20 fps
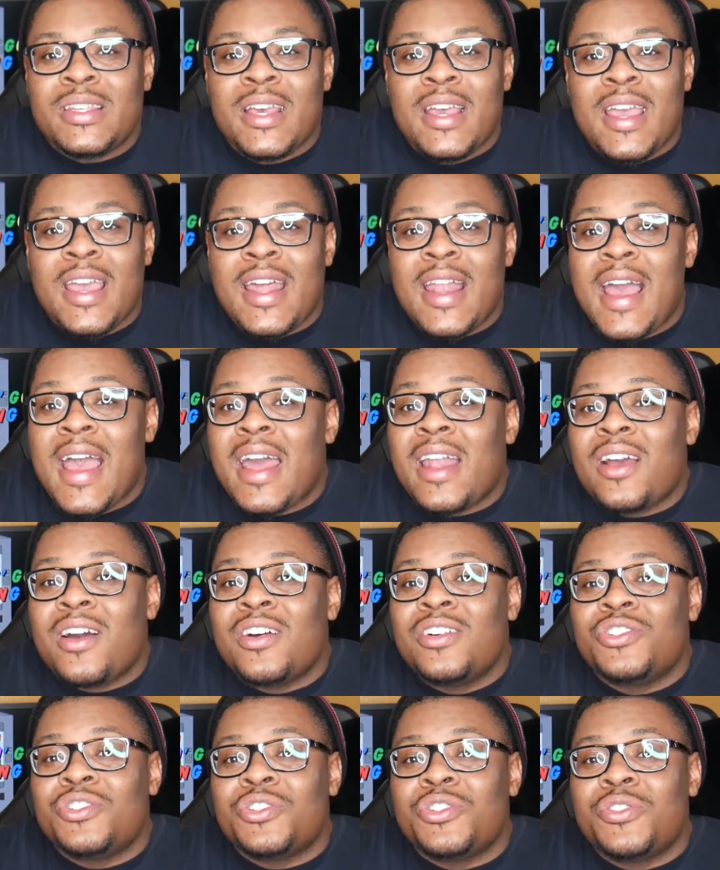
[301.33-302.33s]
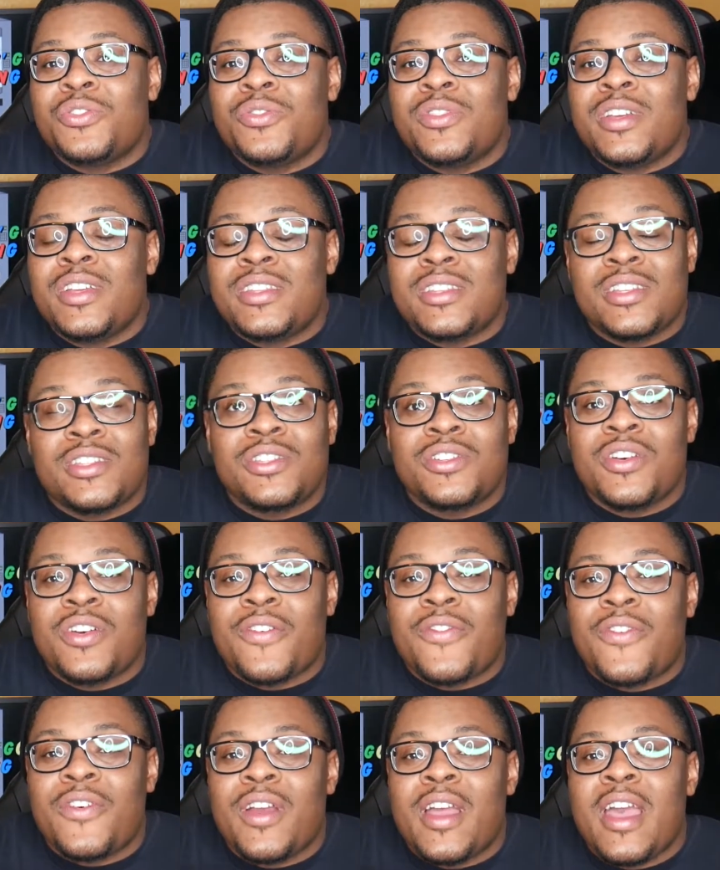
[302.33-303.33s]
and I had 100 units. It took
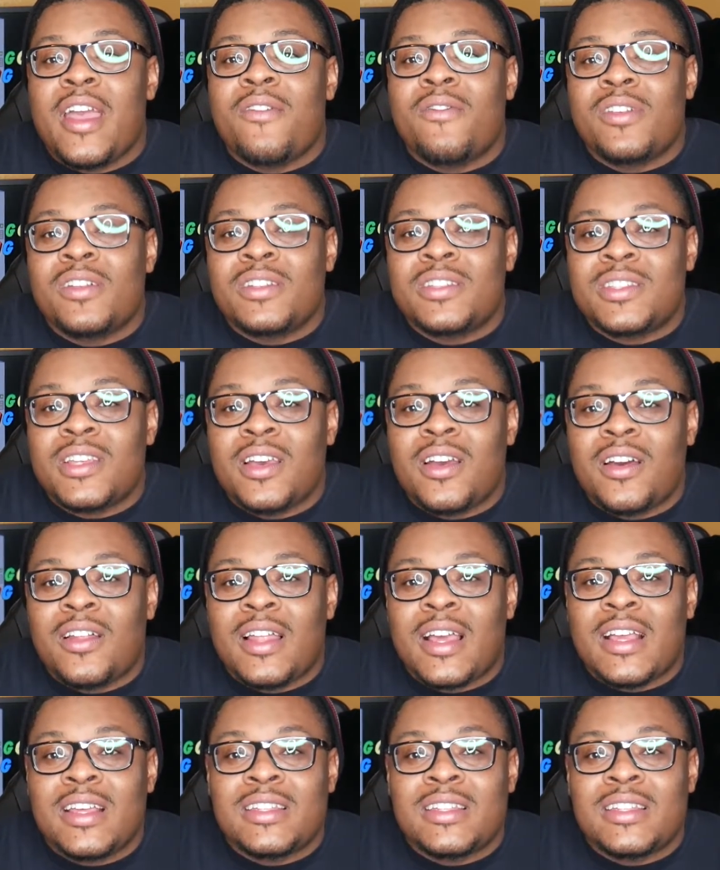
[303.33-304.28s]
forever to sell. Like I